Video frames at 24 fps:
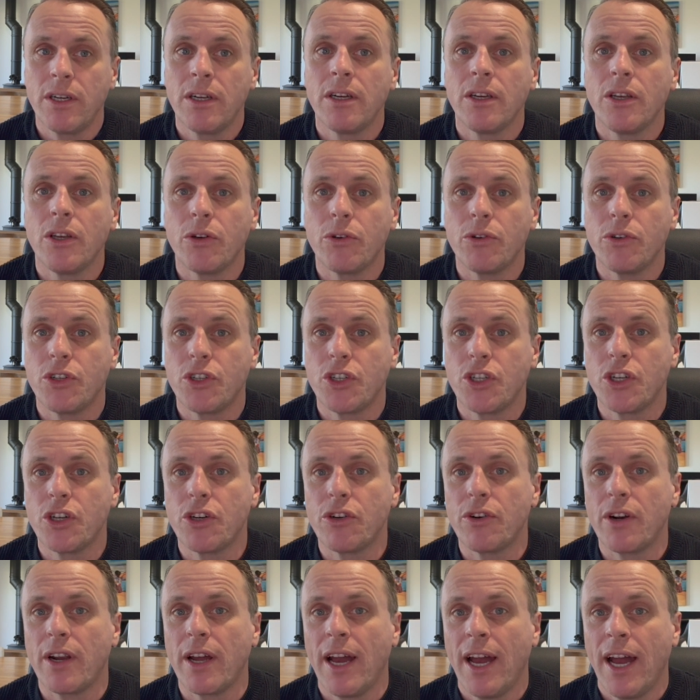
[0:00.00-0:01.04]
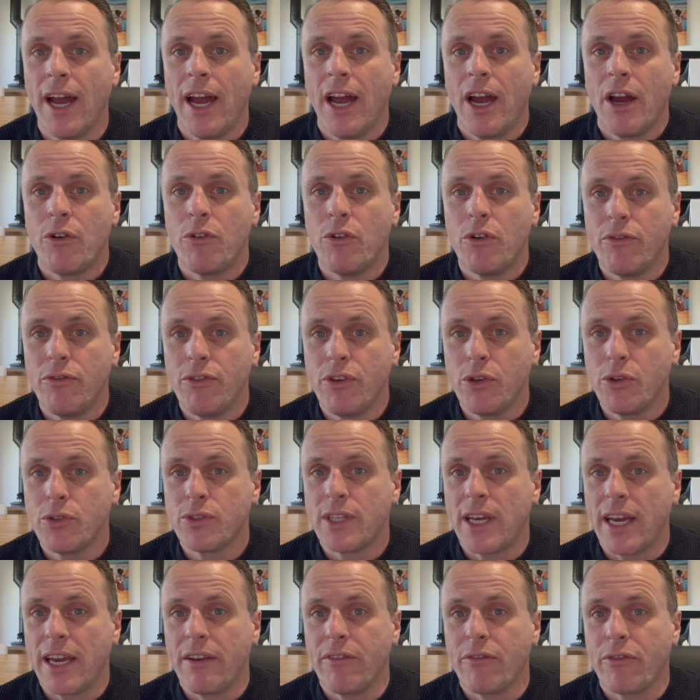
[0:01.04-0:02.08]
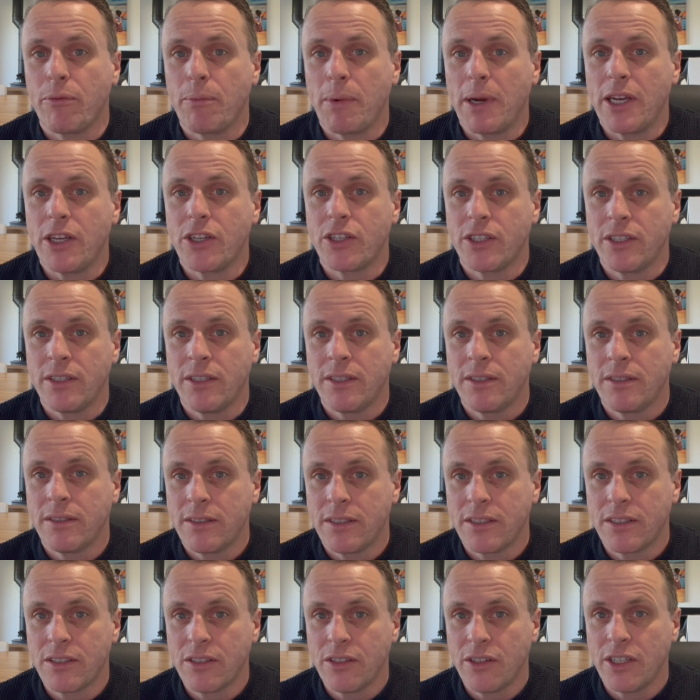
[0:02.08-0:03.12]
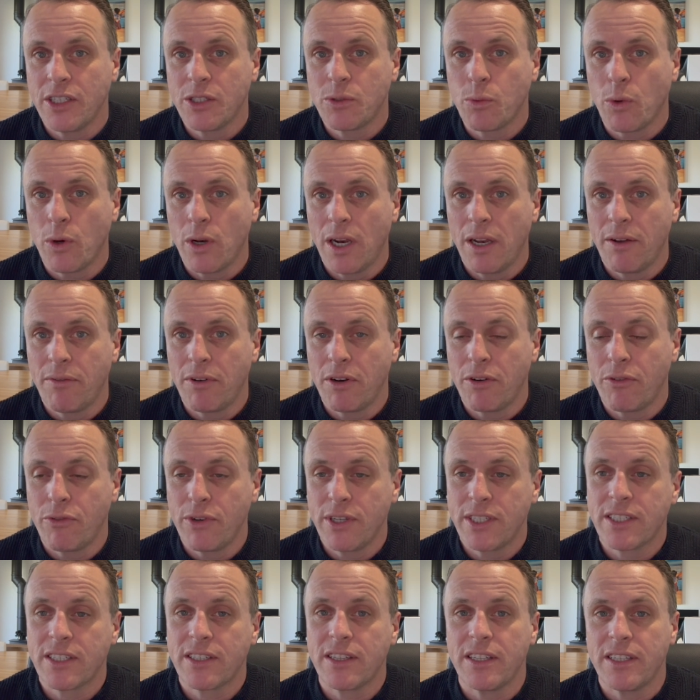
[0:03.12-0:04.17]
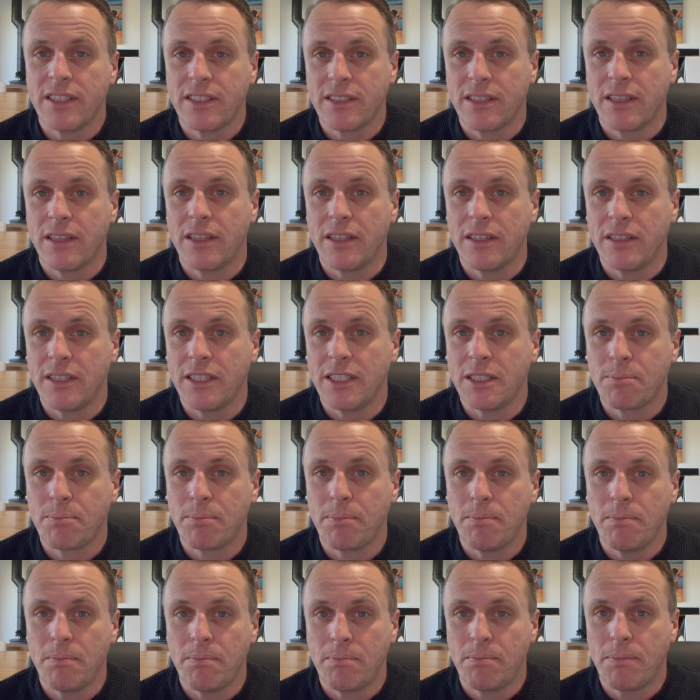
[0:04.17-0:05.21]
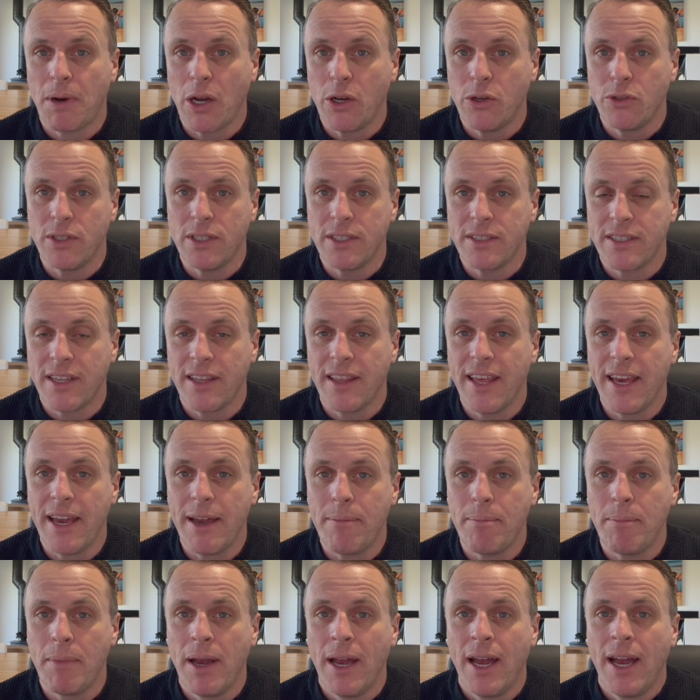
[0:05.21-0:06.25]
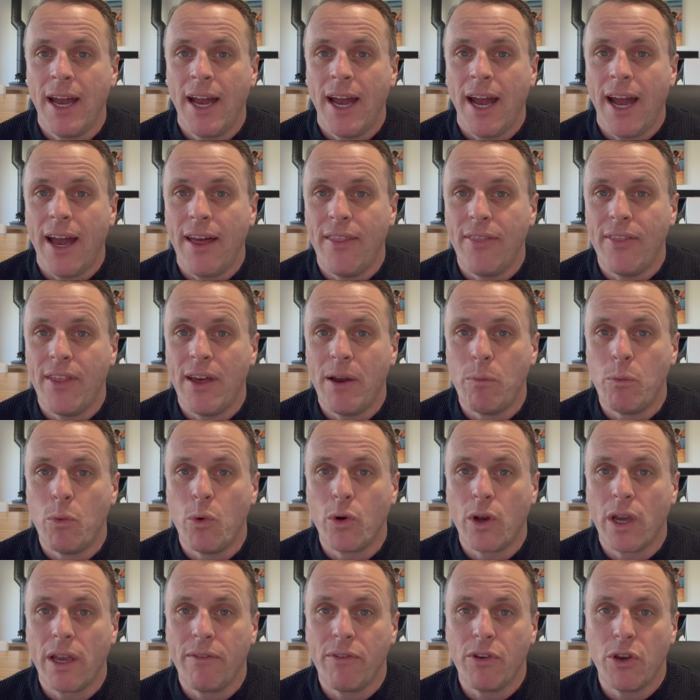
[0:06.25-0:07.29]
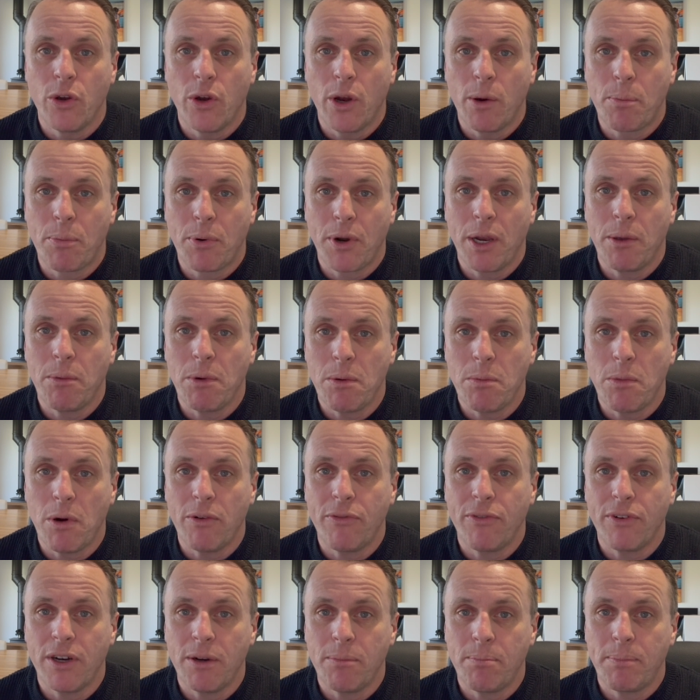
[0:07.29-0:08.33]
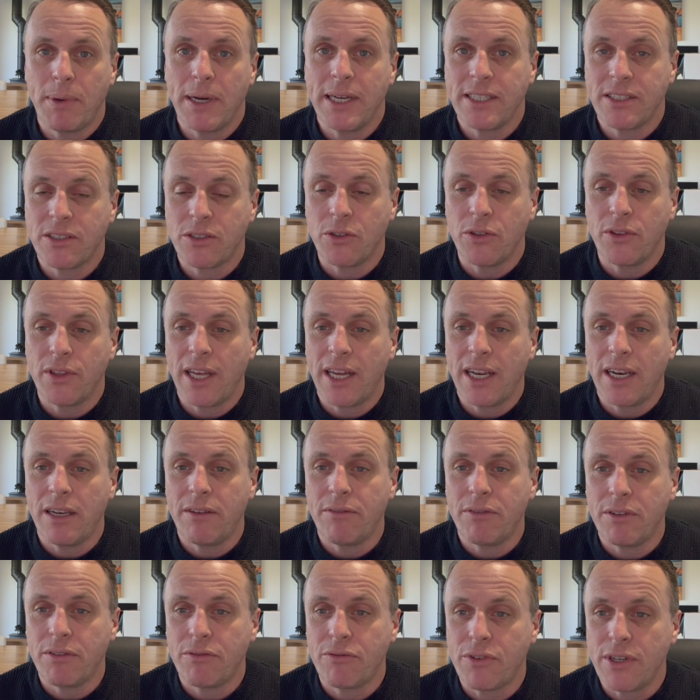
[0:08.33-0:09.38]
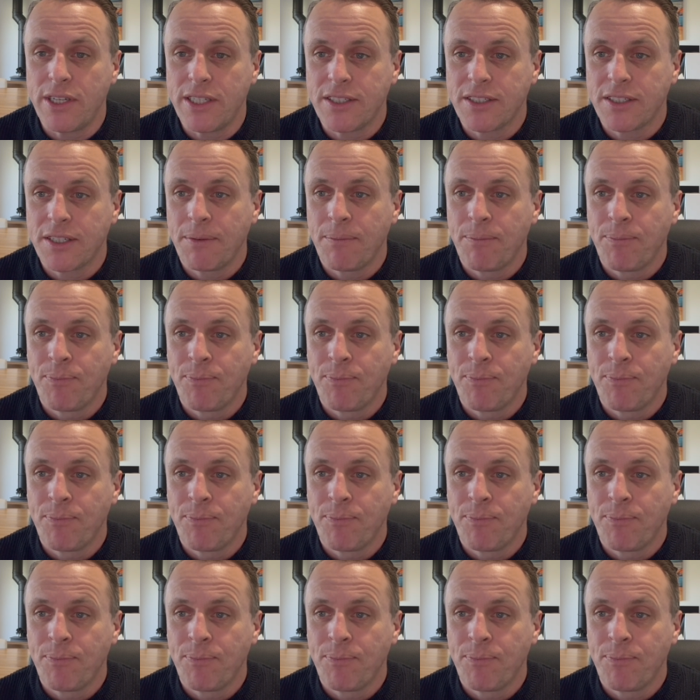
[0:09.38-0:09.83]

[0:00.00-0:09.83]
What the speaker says: your insurer reviews that information, decides what level of risk that it's posing to them, and then will give you a premium offer based on that level of risk.